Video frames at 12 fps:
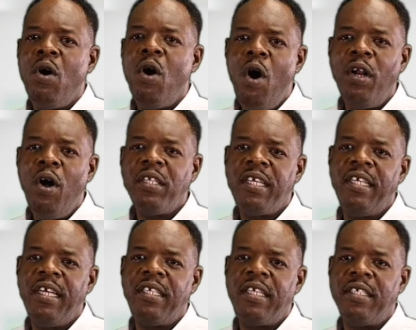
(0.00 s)
All
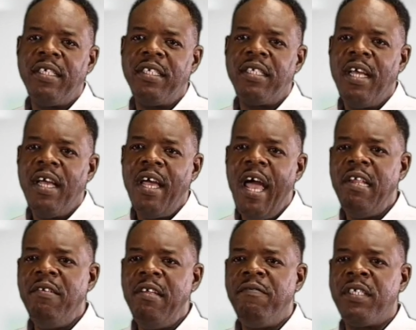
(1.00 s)
centers and
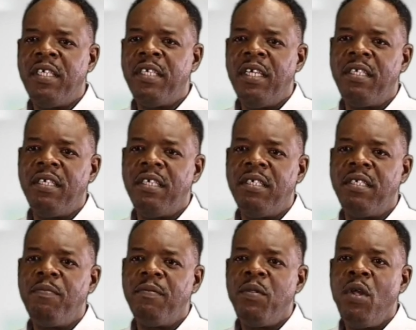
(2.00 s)
invigilators
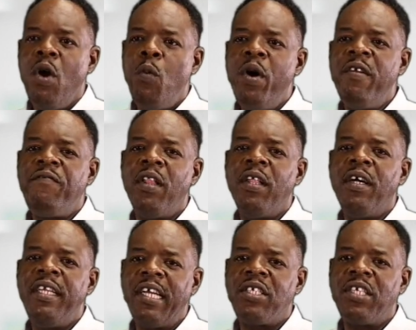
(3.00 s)
will follow
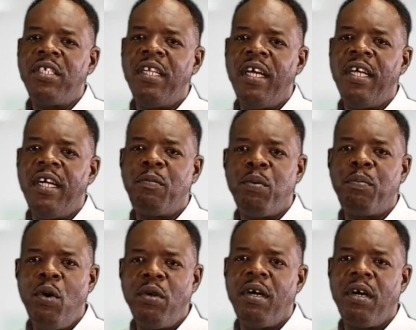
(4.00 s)
national health
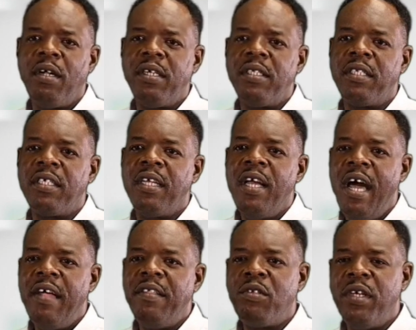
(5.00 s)
protocols
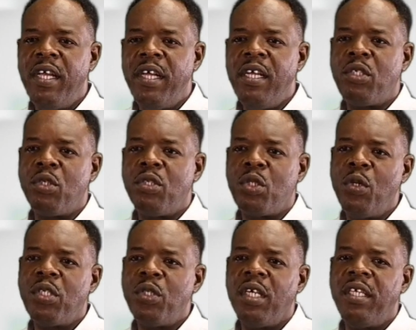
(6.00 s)
as it relates to
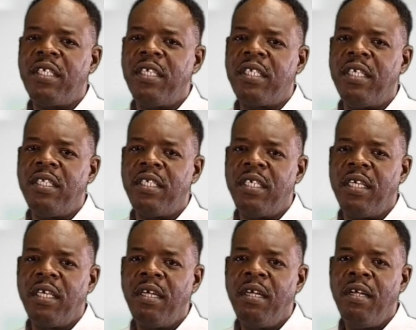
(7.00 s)
social distancing,